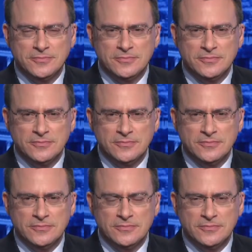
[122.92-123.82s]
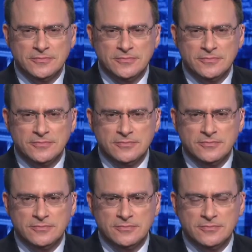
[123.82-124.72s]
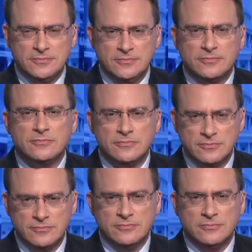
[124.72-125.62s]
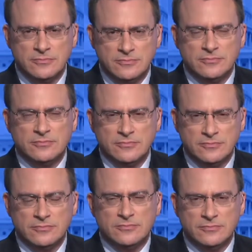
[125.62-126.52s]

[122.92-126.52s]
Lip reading: No words are spoken by the person on screen.